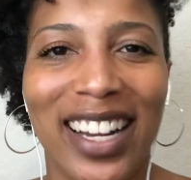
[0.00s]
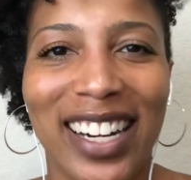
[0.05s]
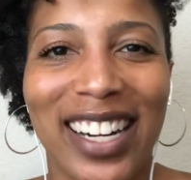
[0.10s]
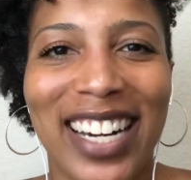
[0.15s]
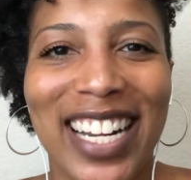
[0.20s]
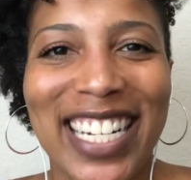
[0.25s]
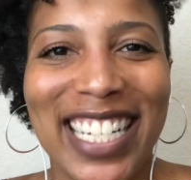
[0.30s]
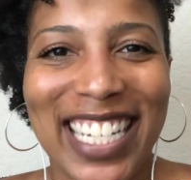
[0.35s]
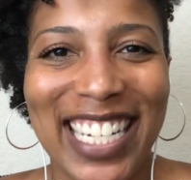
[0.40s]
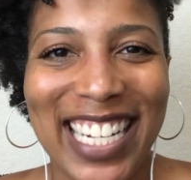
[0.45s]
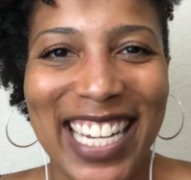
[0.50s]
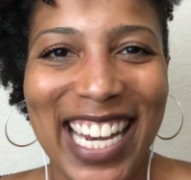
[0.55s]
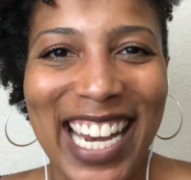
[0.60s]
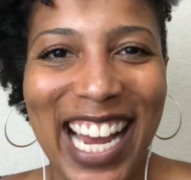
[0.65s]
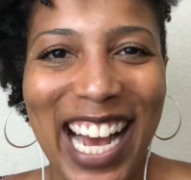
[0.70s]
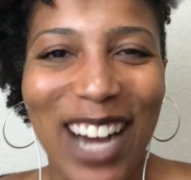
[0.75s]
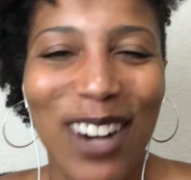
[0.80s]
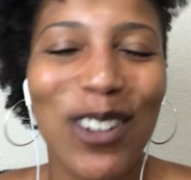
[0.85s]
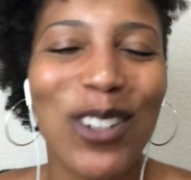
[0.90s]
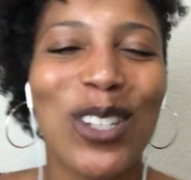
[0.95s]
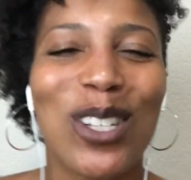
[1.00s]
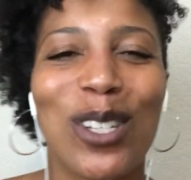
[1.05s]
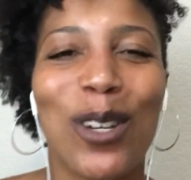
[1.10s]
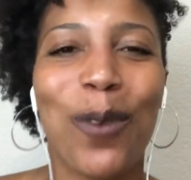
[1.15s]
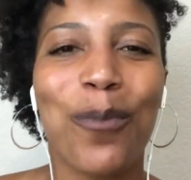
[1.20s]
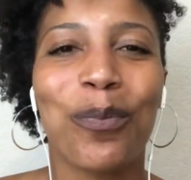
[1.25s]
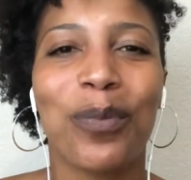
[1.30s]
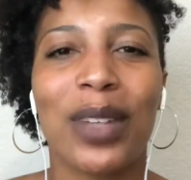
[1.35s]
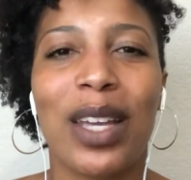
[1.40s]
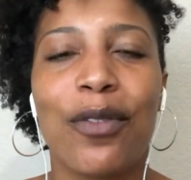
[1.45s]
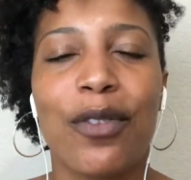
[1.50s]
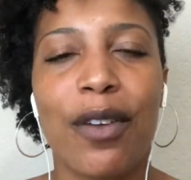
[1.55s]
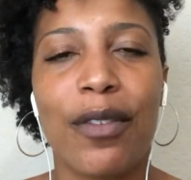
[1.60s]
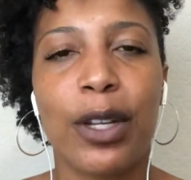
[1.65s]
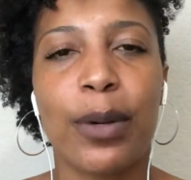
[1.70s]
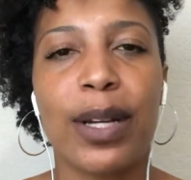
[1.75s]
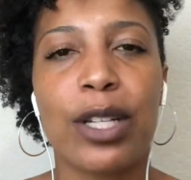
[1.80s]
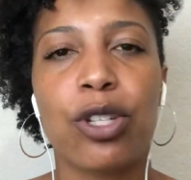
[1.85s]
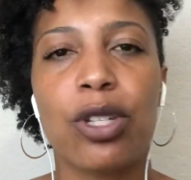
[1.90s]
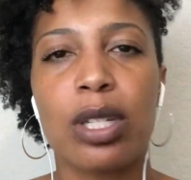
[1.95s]
right now. So if you have any
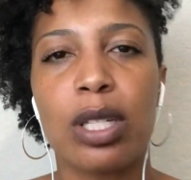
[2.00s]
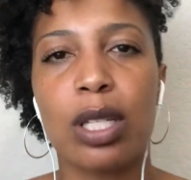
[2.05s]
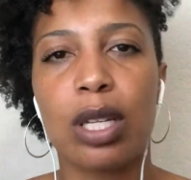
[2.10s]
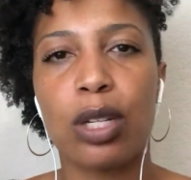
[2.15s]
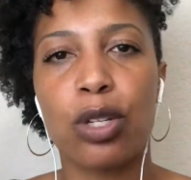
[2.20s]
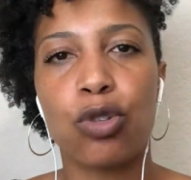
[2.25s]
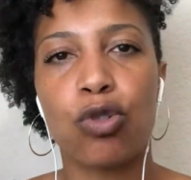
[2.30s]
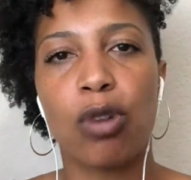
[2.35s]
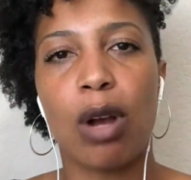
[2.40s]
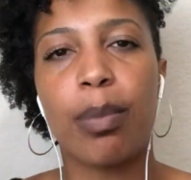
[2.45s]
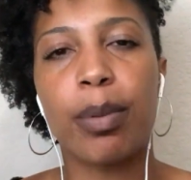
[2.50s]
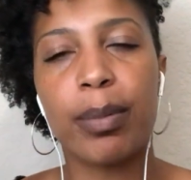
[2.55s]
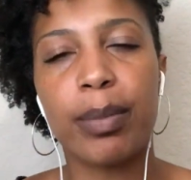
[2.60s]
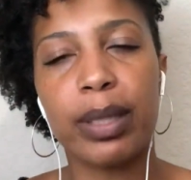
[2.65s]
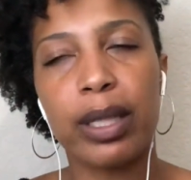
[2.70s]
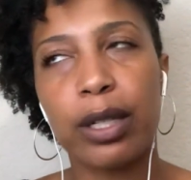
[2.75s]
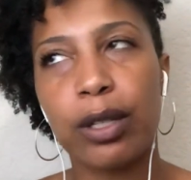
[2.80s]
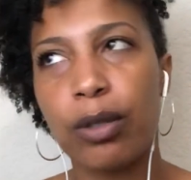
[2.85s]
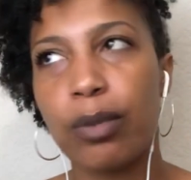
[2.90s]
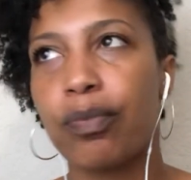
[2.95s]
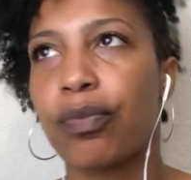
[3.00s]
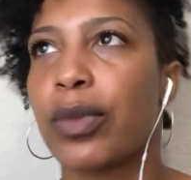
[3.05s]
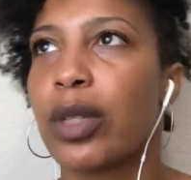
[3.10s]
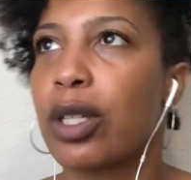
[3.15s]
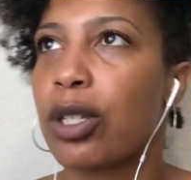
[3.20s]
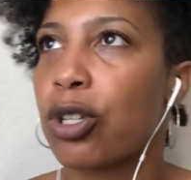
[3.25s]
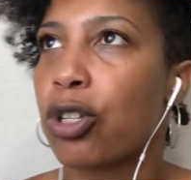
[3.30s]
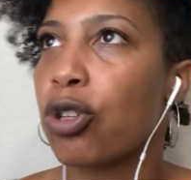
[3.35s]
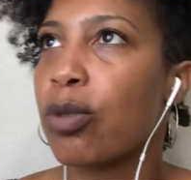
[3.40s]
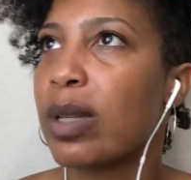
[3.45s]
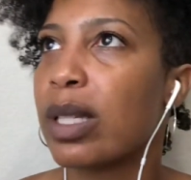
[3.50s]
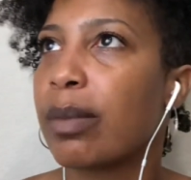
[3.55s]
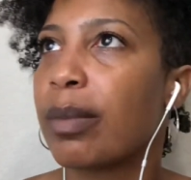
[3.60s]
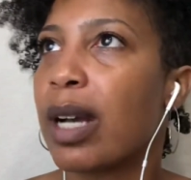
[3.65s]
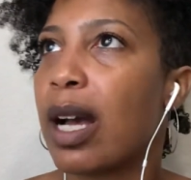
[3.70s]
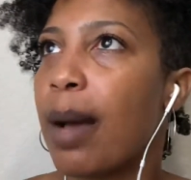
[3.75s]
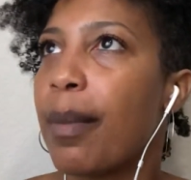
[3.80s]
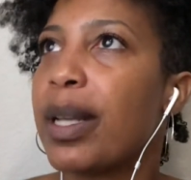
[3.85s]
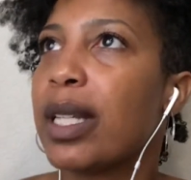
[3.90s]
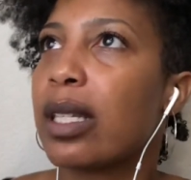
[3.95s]
questions, drop them below, shoot me some
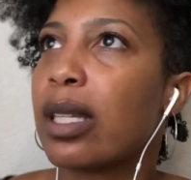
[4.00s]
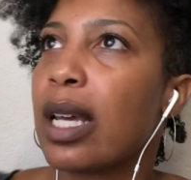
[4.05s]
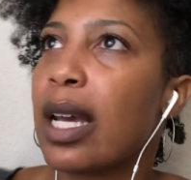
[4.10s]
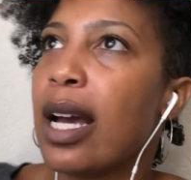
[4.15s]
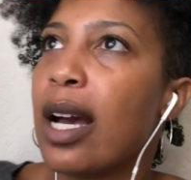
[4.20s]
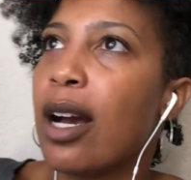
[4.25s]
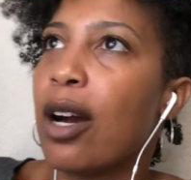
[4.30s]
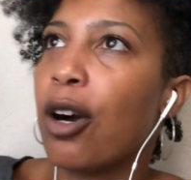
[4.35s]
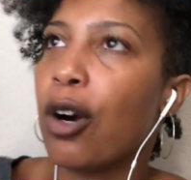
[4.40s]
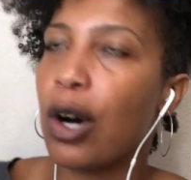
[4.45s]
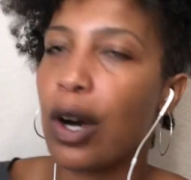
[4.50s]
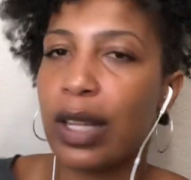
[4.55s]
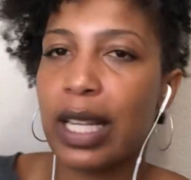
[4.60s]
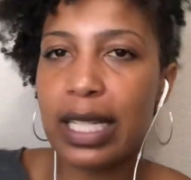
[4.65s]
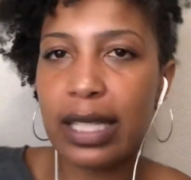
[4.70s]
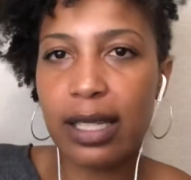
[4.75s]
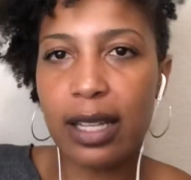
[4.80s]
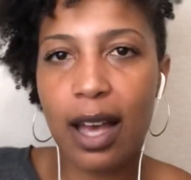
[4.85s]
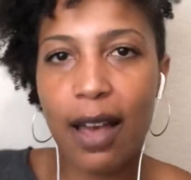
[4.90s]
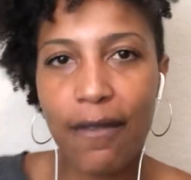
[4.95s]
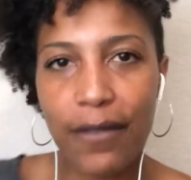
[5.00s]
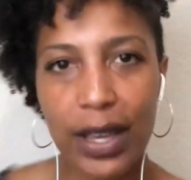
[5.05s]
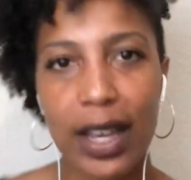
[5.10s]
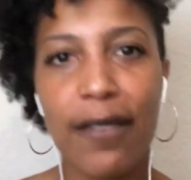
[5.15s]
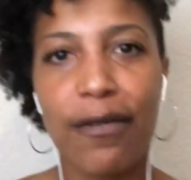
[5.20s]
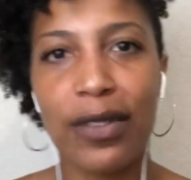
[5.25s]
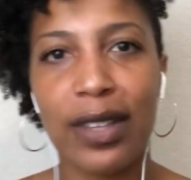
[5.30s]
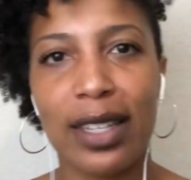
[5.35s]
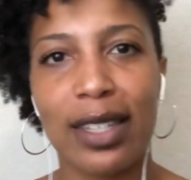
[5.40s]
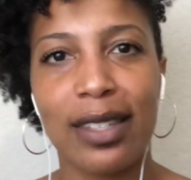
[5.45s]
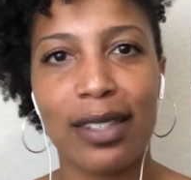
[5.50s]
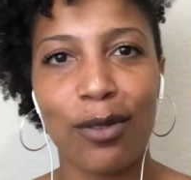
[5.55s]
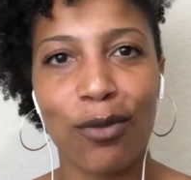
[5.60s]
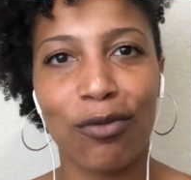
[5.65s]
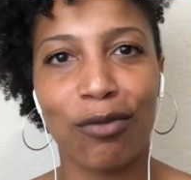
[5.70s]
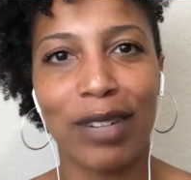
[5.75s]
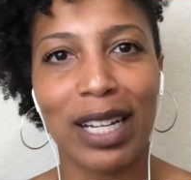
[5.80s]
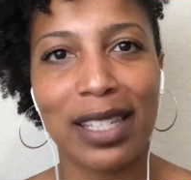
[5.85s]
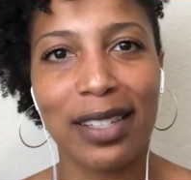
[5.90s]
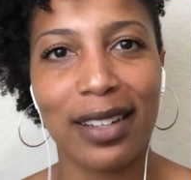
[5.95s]
comments, all that stuff. If this
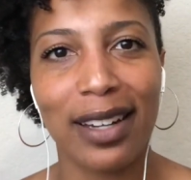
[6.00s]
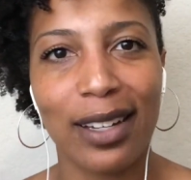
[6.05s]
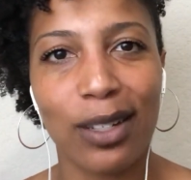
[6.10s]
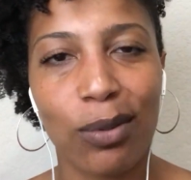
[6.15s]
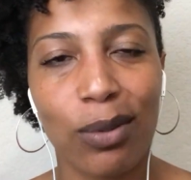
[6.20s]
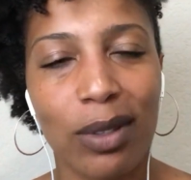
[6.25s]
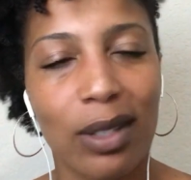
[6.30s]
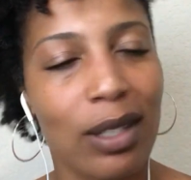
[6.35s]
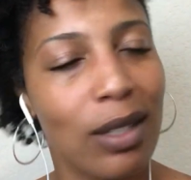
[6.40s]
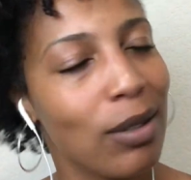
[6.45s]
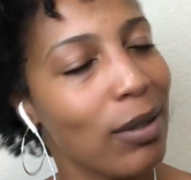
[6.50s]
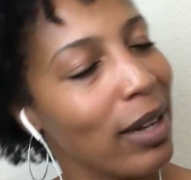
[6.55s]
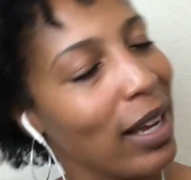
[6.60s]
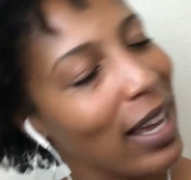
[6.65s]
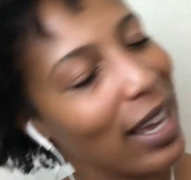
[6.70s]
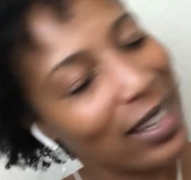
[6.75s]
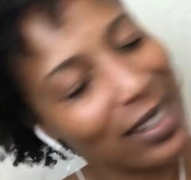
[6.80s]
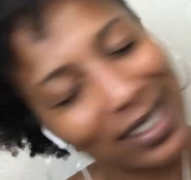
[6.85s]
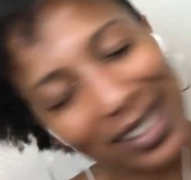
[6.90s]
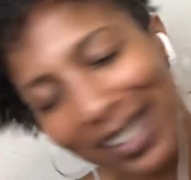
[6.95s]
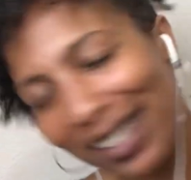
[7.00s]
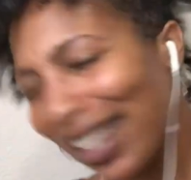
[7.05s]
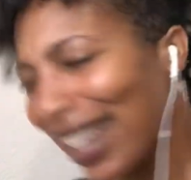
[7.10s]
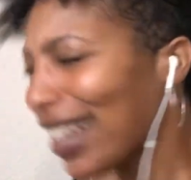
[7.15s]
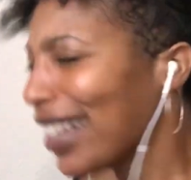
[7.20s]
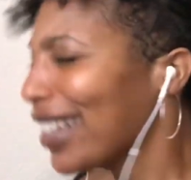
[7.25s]
resonates with you and it